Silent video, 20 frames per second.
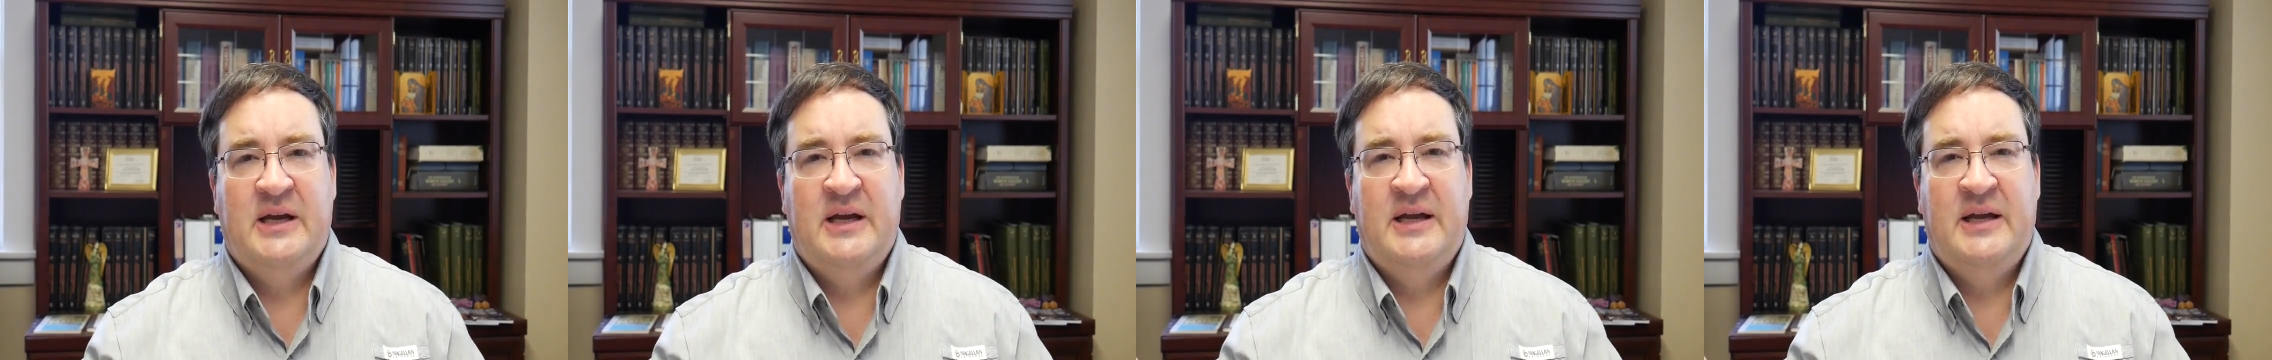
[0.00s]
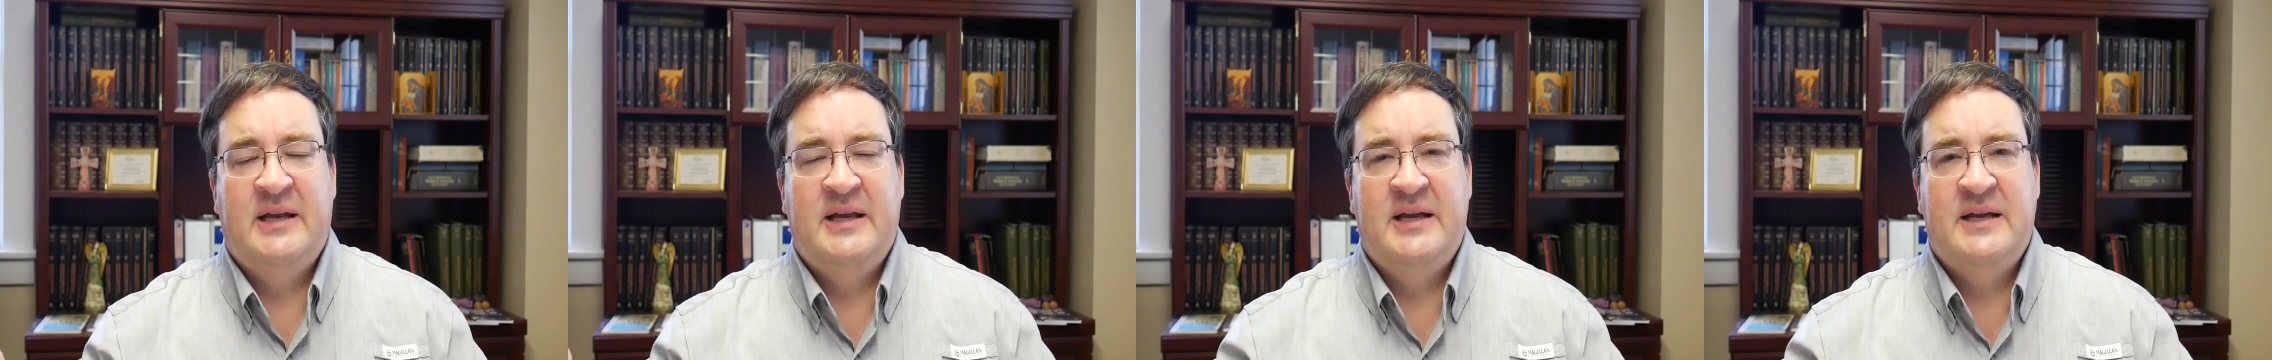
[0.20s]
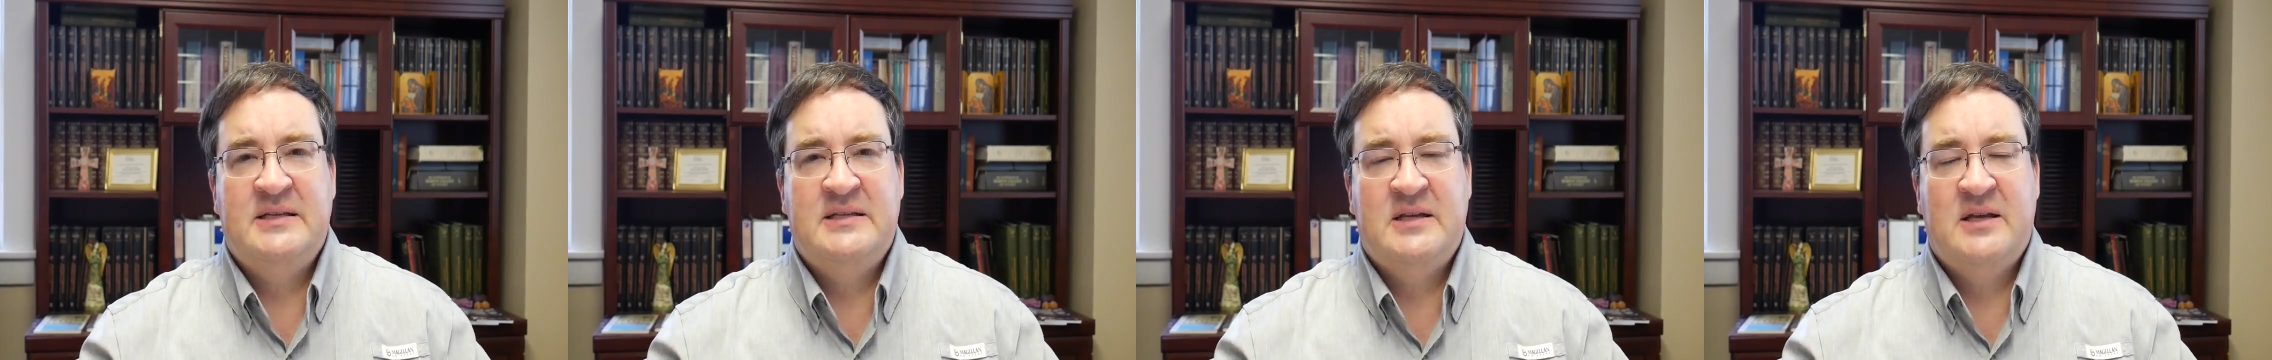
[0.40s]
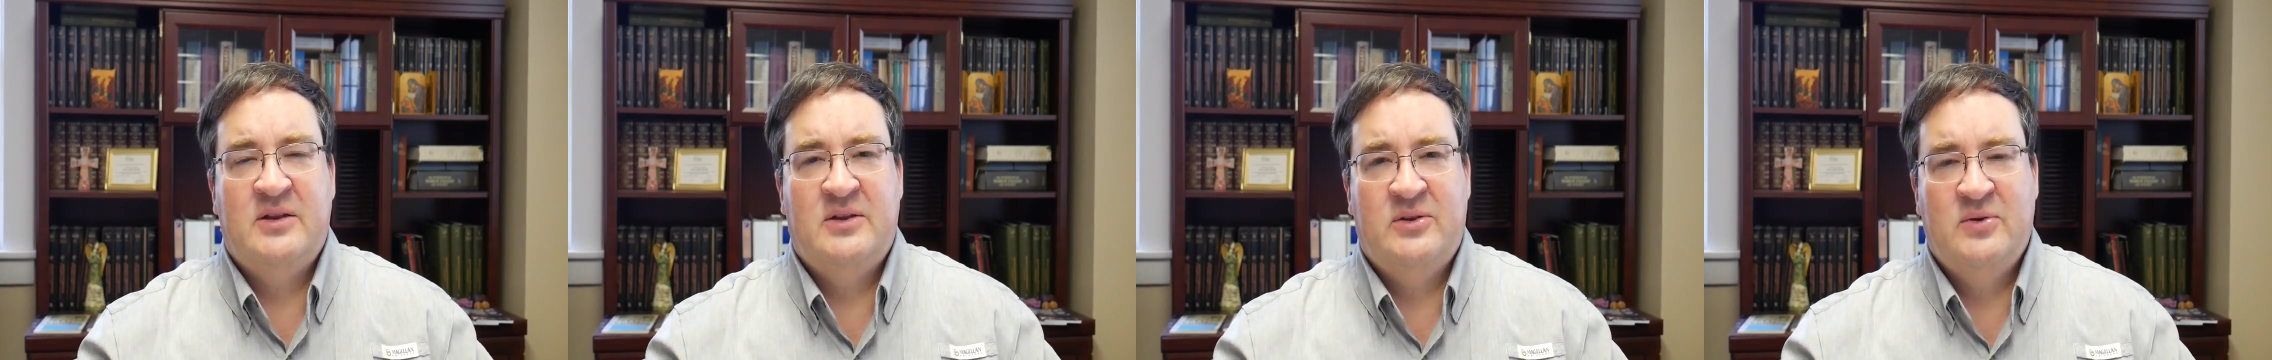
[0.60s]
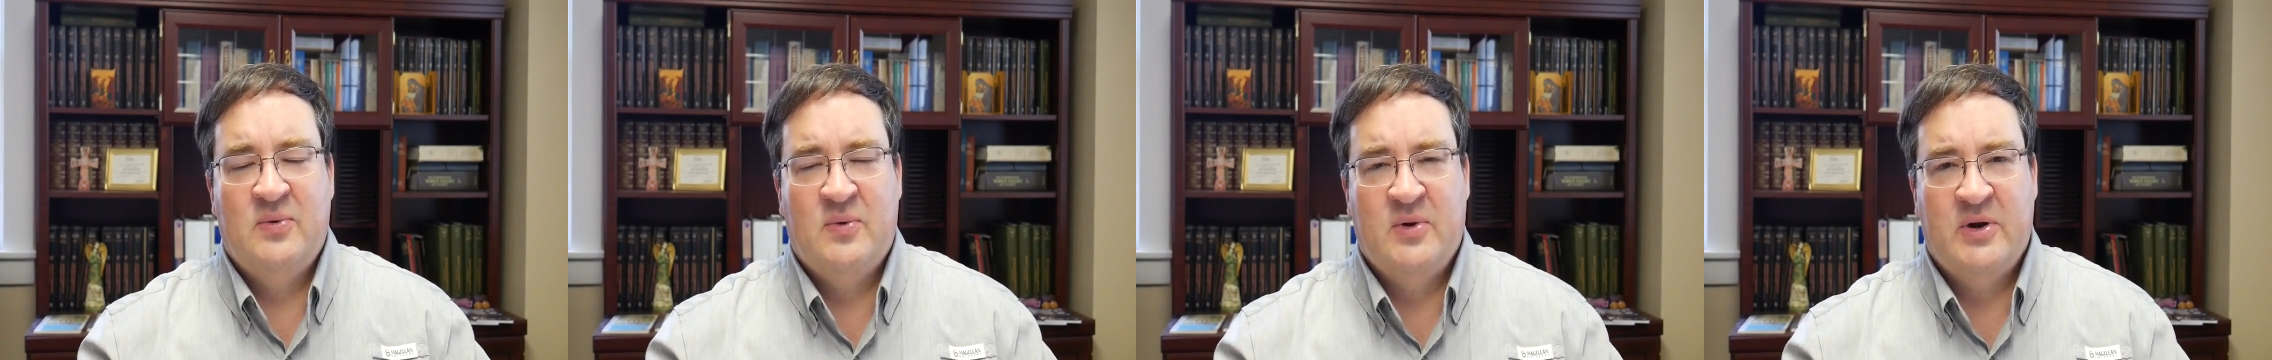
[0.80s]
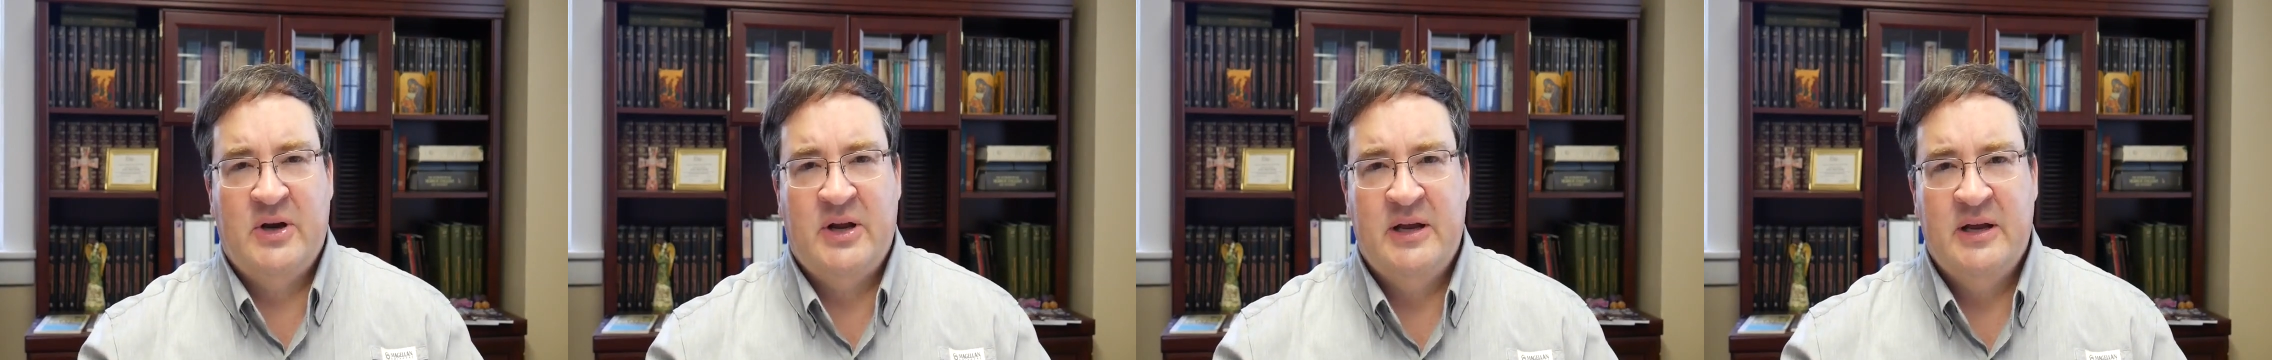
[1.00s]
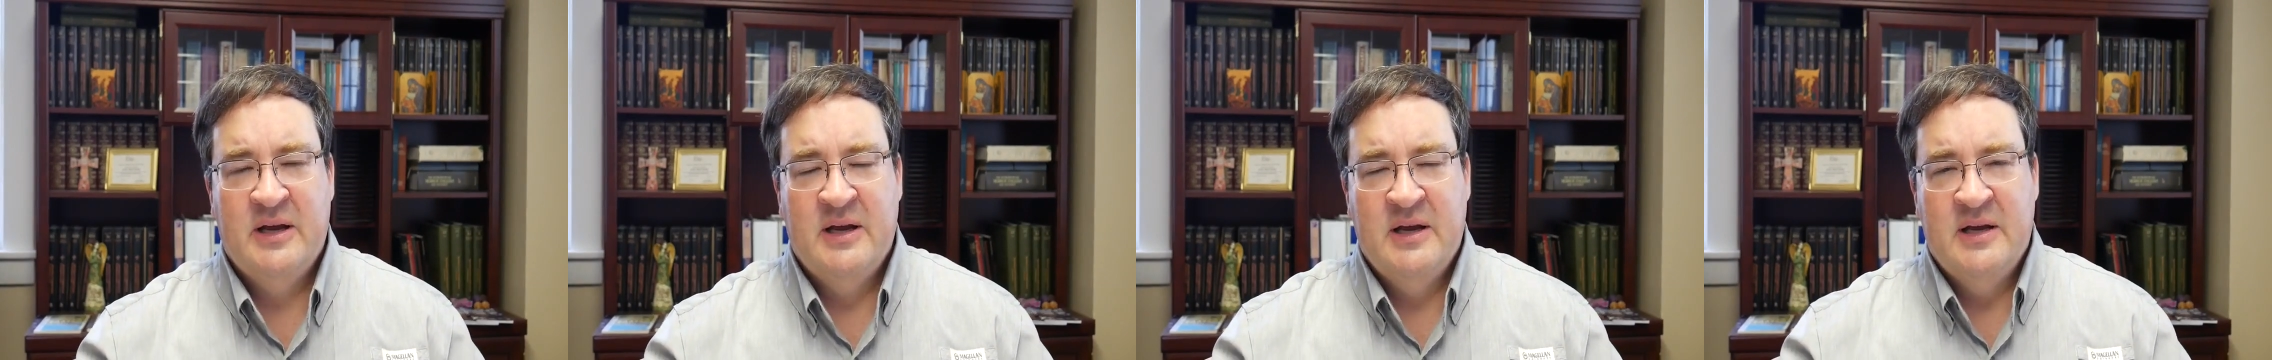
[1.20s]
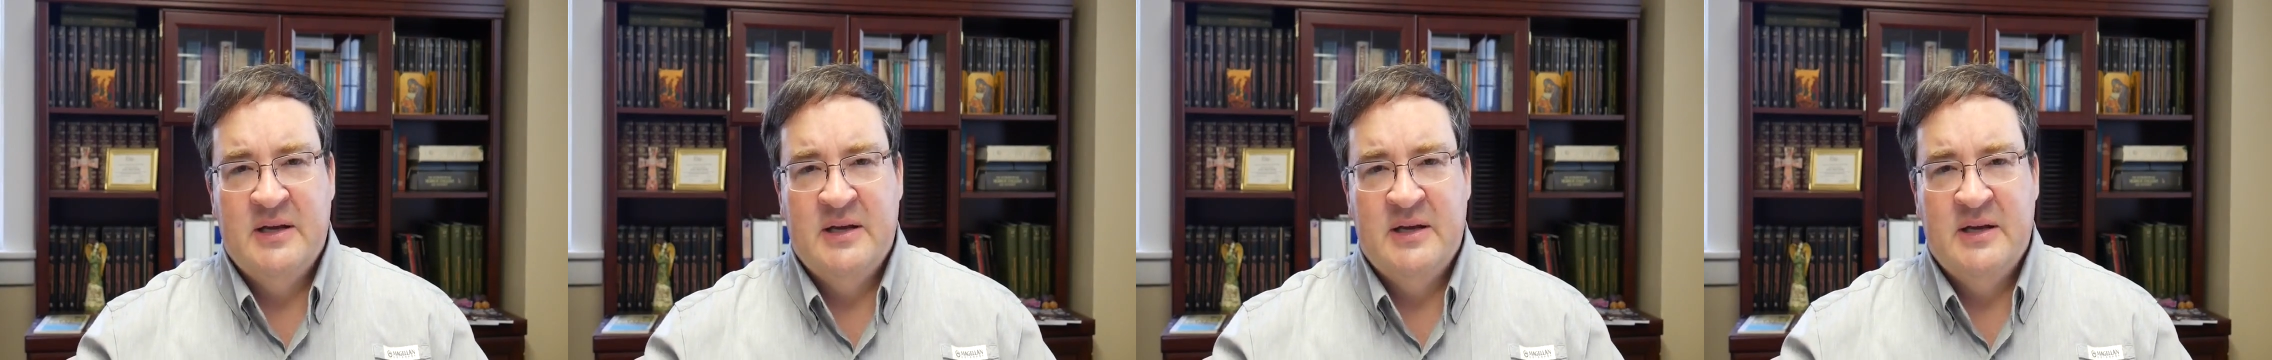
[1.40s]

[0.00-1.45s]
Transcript: and his authority